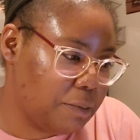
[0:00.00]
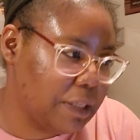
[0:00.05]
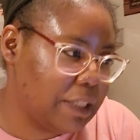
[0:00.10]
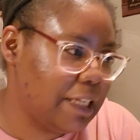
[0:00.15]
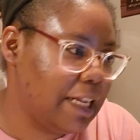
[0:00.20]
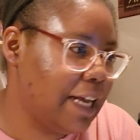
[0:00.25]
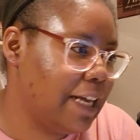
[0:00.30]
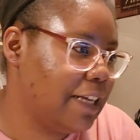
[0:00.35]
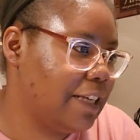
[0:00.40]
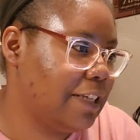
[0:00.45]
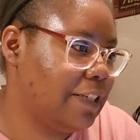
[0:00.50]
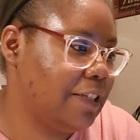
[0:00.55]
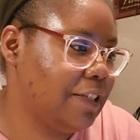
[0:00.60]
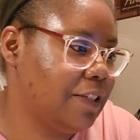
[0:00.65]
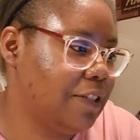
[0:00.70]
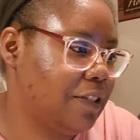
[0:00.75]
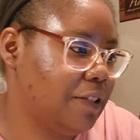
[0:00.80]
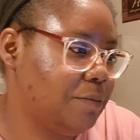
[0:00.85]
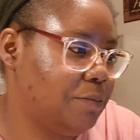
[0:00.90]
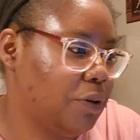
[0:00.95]
But that
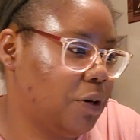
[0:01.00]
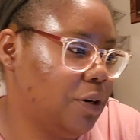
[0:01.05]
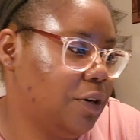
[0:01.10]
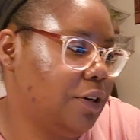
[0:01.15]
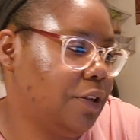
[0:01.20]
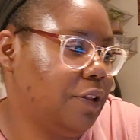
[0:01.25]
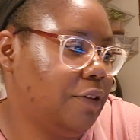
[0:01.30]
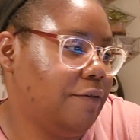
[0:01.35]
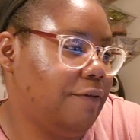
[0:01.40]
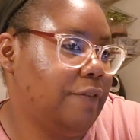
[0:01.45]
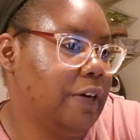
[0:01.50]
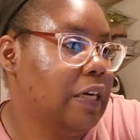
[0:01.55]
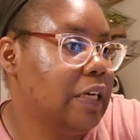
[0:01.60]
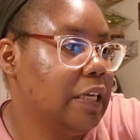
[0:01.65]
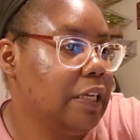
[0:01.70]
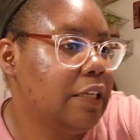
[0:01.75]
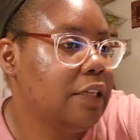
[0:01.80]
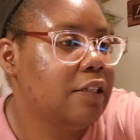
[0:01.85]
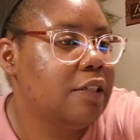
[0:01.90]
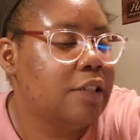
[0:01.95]
is part of the
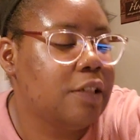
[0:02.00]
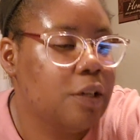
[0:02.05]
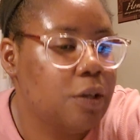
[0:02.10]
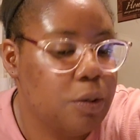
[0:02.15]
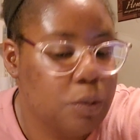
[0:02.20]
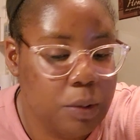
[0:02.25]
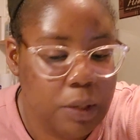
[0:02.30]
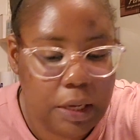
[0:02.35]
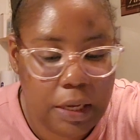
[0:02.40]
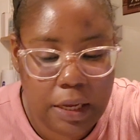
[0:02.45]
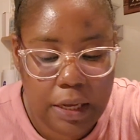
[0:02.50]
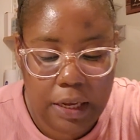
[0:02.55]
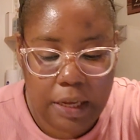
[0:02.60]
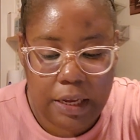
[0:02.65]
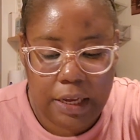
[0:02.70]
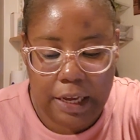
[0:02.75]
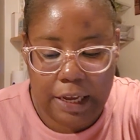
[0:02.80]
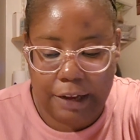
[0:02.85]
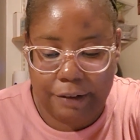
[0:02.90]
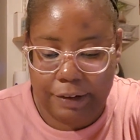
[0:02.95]
fun. So
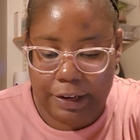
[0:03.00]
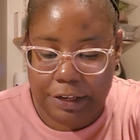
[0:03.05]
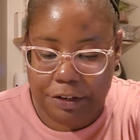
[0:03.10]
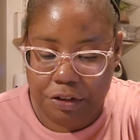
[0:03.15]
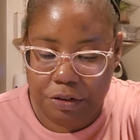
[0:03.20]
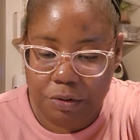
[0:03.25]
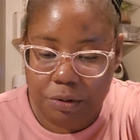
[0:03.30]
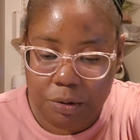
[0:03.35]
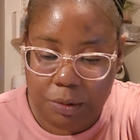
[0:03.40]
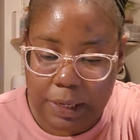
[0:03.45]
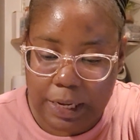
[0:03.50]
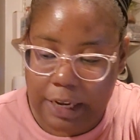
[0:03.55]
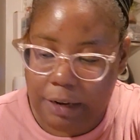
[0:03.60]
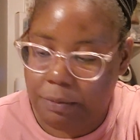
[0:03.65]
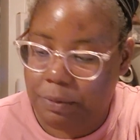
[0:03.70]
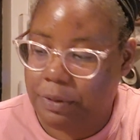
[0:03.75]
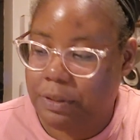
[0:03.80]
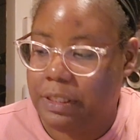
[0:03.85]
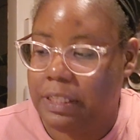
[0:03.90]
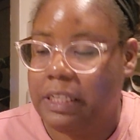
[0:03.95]
if I do go
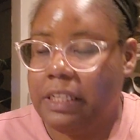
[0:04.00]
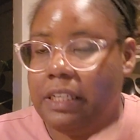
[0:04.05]
ahead with